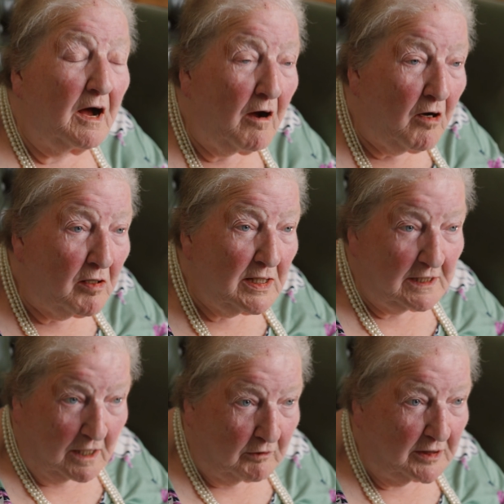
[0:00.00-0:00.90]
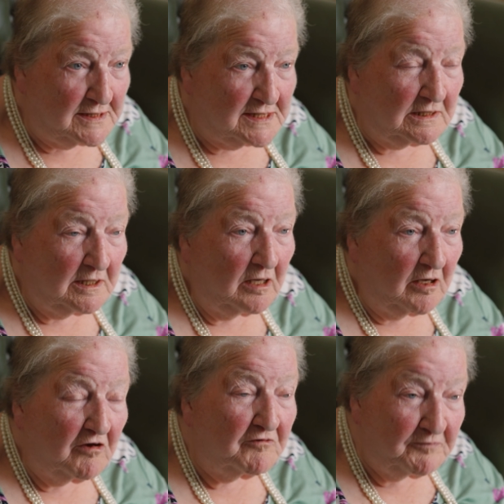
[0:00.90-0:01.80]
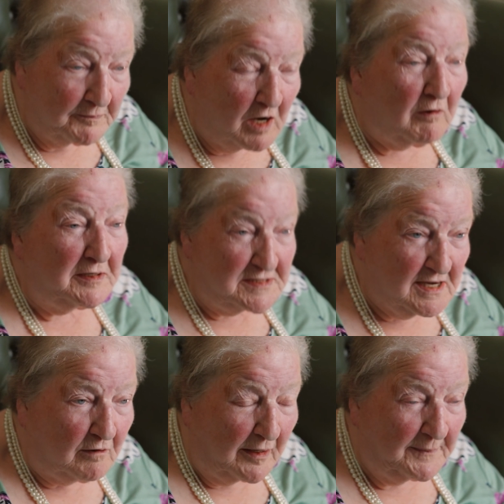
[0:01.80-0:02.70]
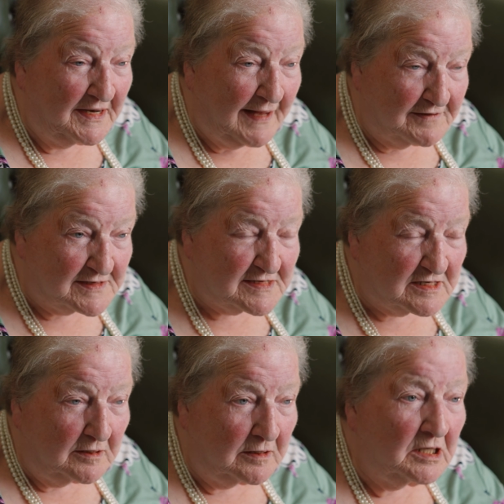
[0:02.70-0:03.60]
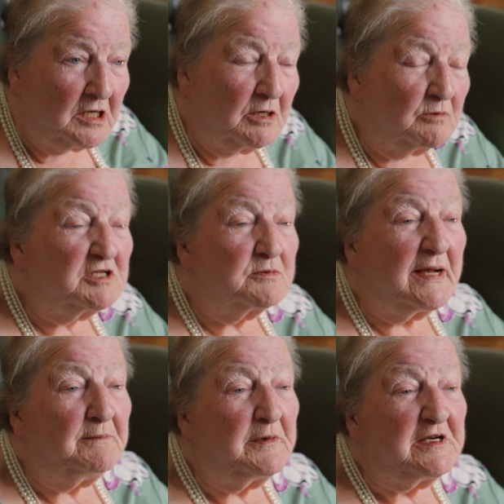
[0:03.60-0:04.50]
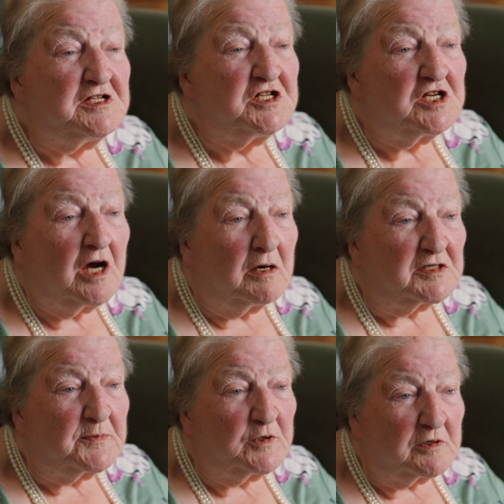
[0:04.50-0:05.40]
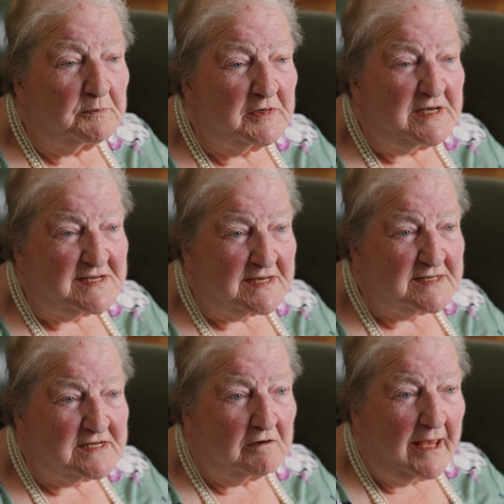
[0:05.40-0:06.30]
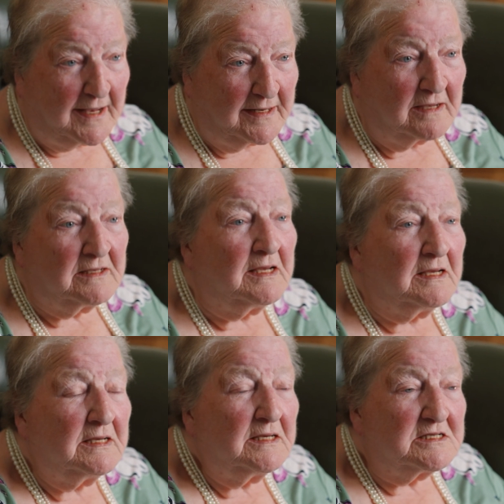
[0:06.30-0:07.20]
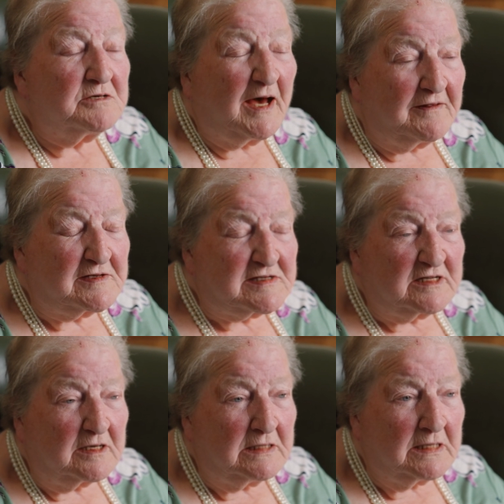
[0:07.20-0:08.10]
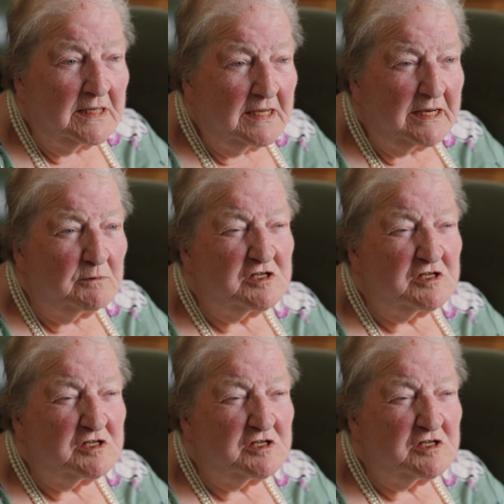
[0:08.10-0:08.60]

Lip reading: The highlight of my time in Atherstone was when Prince Charles brought Princess Diana to Atherstone. It was